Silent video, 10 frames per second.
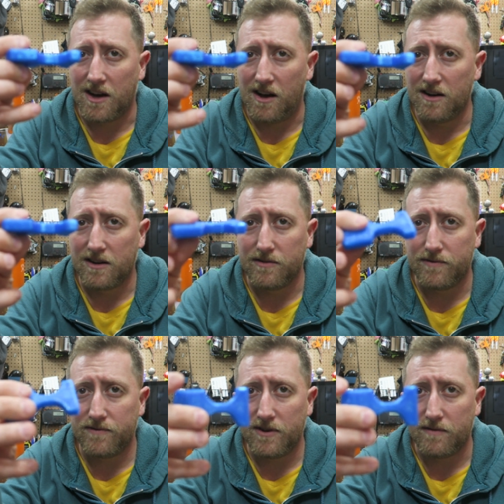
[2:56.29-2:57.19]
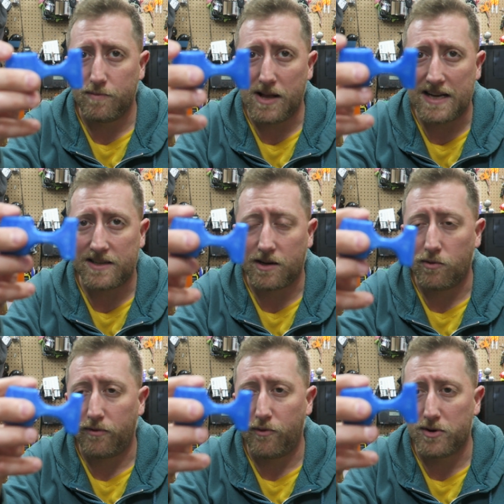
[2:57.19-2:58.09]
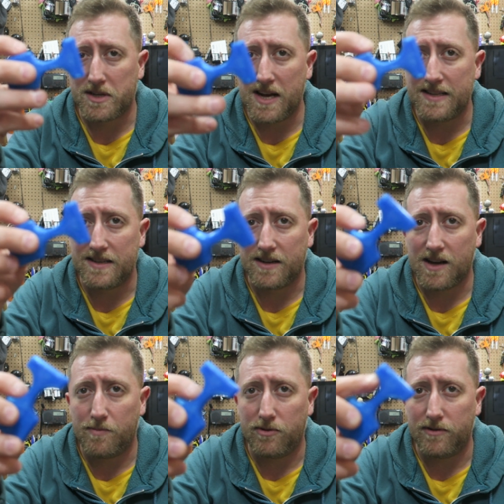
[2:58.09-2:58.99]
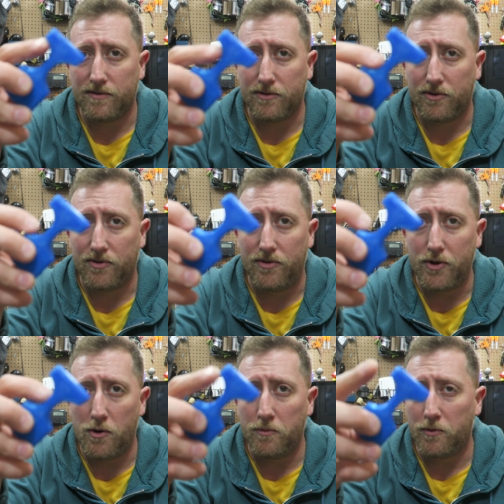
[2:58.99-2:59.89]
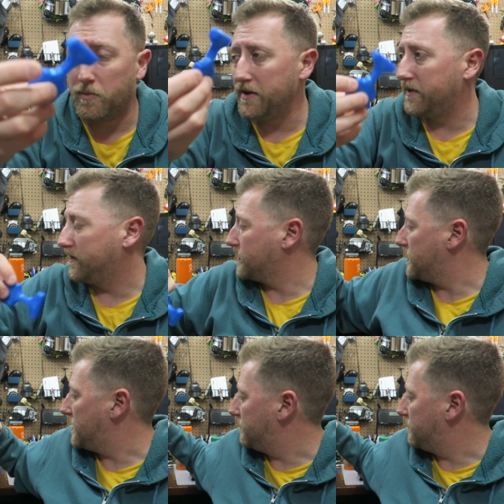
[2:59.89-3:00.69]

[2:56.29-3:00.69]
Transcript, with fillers: hunk of plastic with 4 sides and a couple of little domed pieces cut